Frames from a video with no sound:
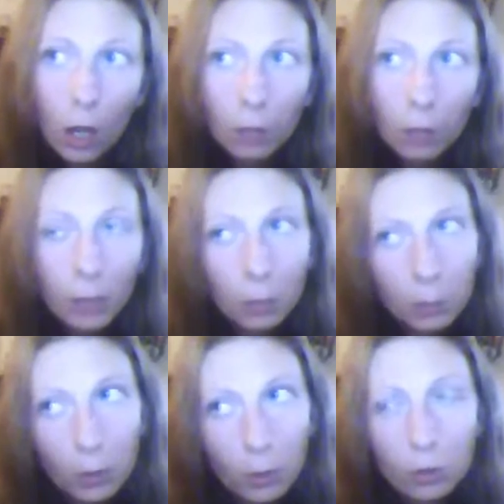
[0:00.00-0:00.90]
get a
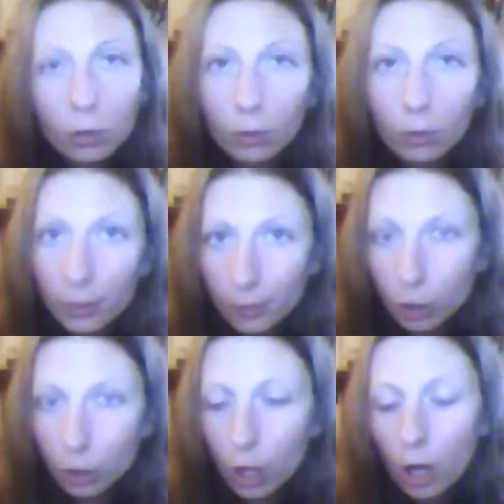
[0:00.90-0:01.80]
promotion or a different
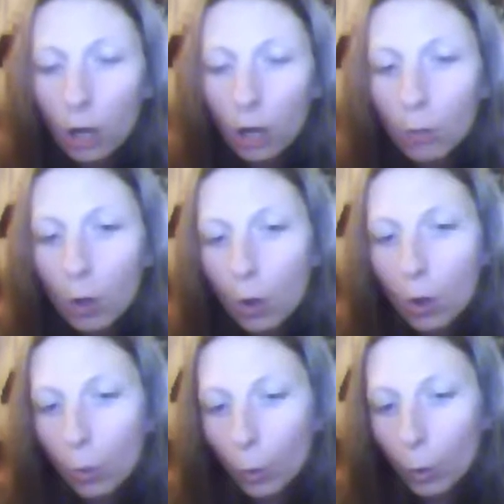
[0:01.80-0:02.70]
job,
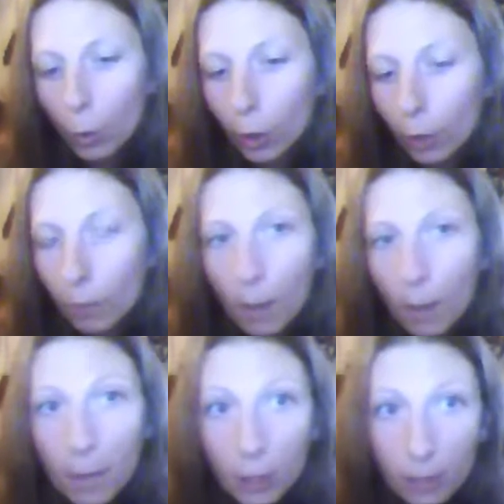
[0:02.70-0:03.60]
or
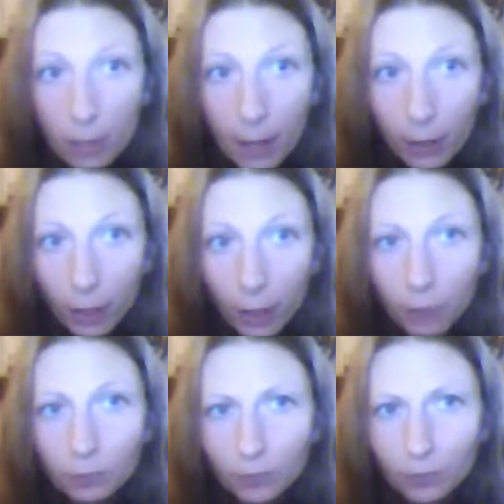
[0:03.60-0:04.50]
budget better,
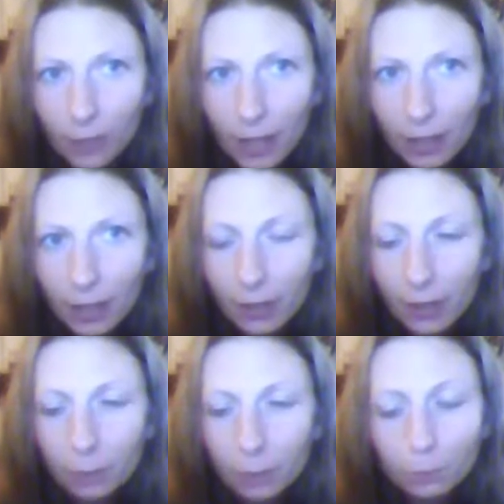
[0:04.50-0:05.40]
that kind of thing.